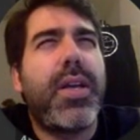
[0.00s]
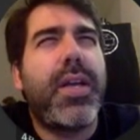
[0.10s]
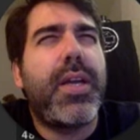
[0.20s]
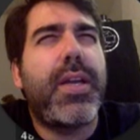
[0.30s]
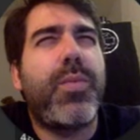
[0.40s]

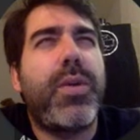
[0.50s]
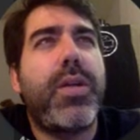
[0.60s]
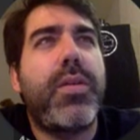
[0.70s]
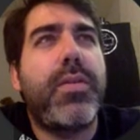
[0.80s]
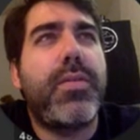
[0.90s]
it
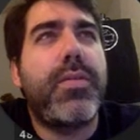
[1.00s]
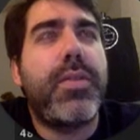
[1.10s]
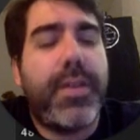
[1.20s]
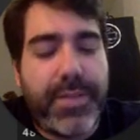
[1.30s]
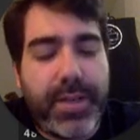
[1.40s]
will,
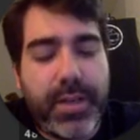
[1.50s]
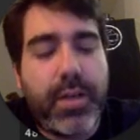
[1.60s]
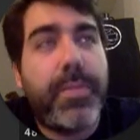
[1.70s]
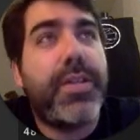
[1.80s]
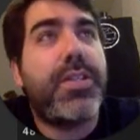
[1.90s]
if I
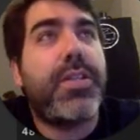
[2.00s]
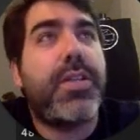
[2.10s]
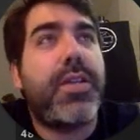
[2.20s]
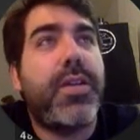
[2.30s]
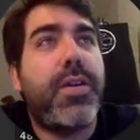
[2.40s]
comment
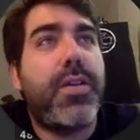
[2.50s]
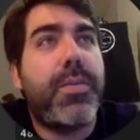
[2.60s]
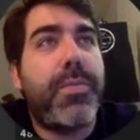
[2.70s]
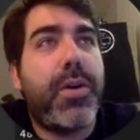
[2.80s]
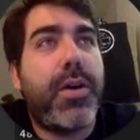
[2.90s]
the other
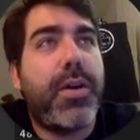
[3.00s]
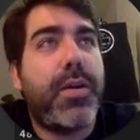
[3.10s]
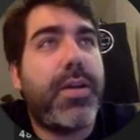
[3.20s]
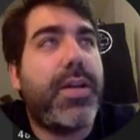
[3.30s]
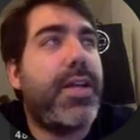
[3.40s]
part
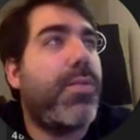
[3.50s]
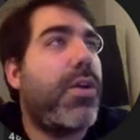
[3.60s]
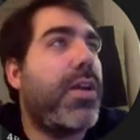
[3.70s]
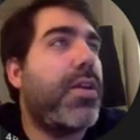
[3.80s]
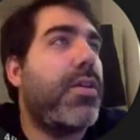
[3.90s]
and I
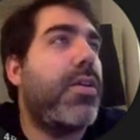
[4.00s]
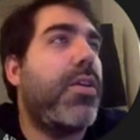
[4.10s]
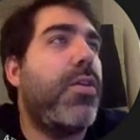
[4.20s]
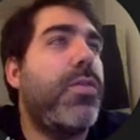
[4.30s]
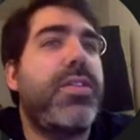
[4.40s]
run it,
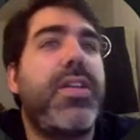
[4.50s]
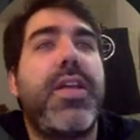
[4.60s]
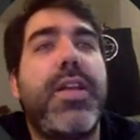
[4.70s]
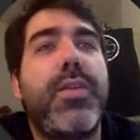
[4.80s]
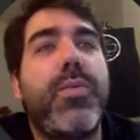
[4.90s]
you'll see
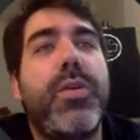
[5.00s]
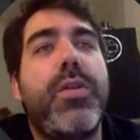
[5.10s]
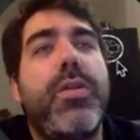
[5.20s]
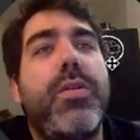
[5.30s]
that it will